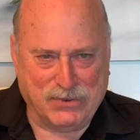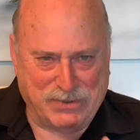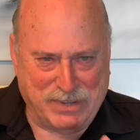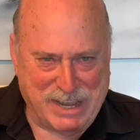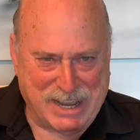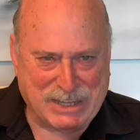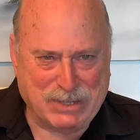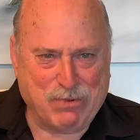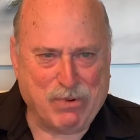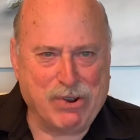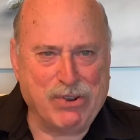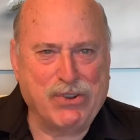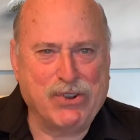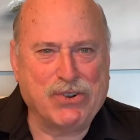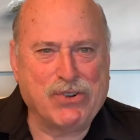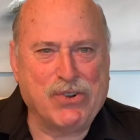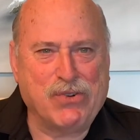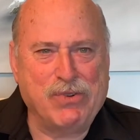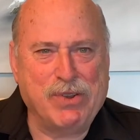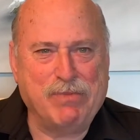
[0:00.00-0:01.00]
that's where you're
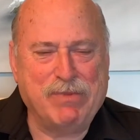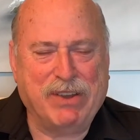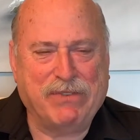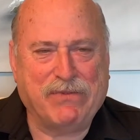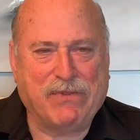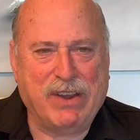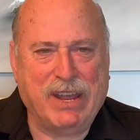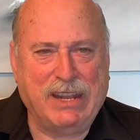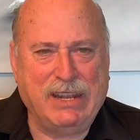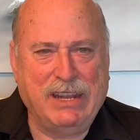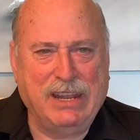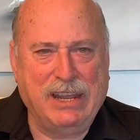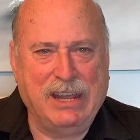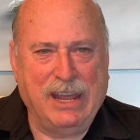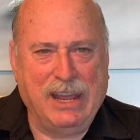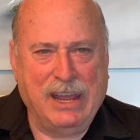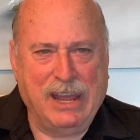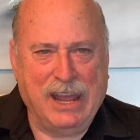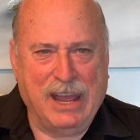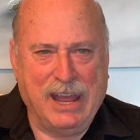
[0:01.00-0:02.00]
going, my friend.
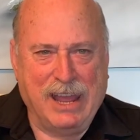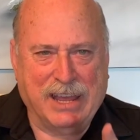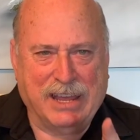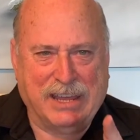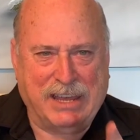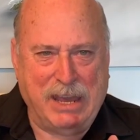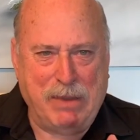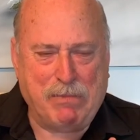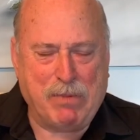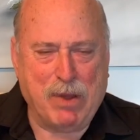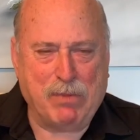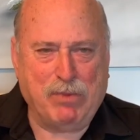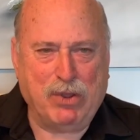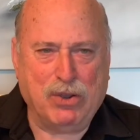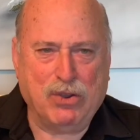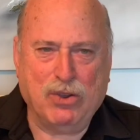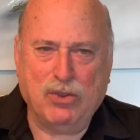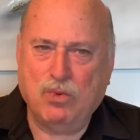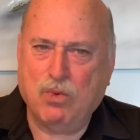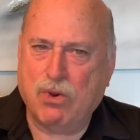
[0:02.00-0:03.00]
Keep up the
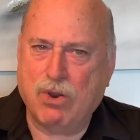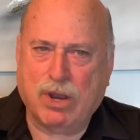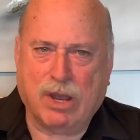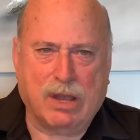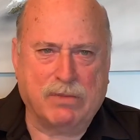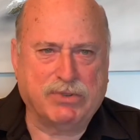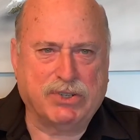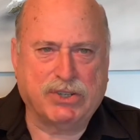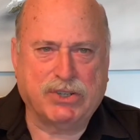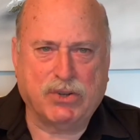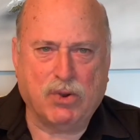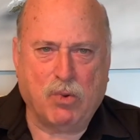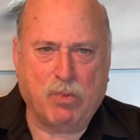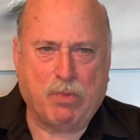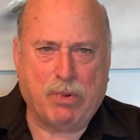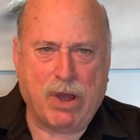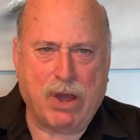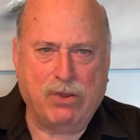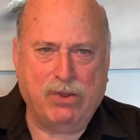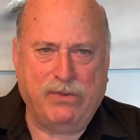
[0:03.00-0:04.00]
good work. I'm so
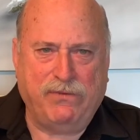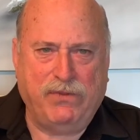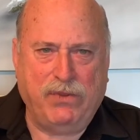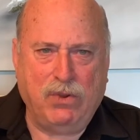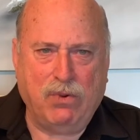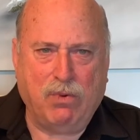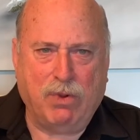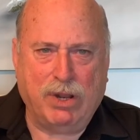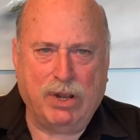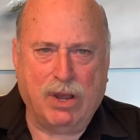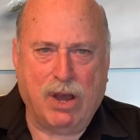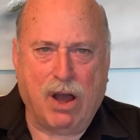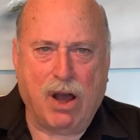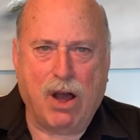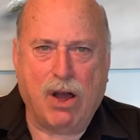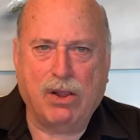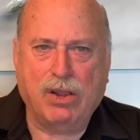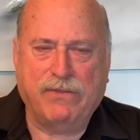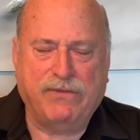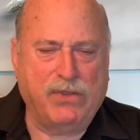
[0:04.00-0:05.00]
proud of you and
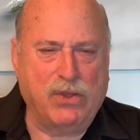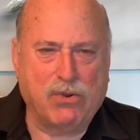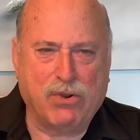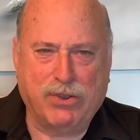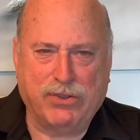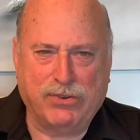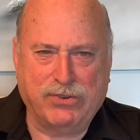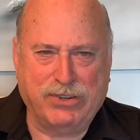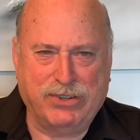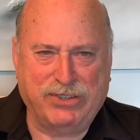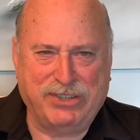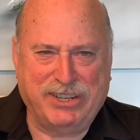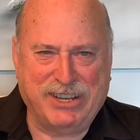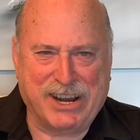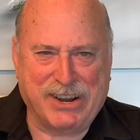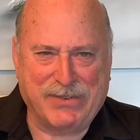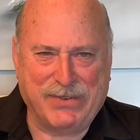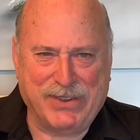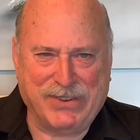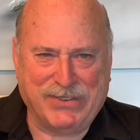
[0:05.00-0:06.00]
all of Northern
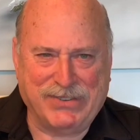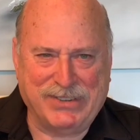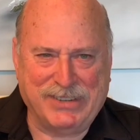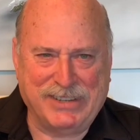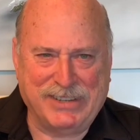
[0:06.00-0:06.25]
Ontario.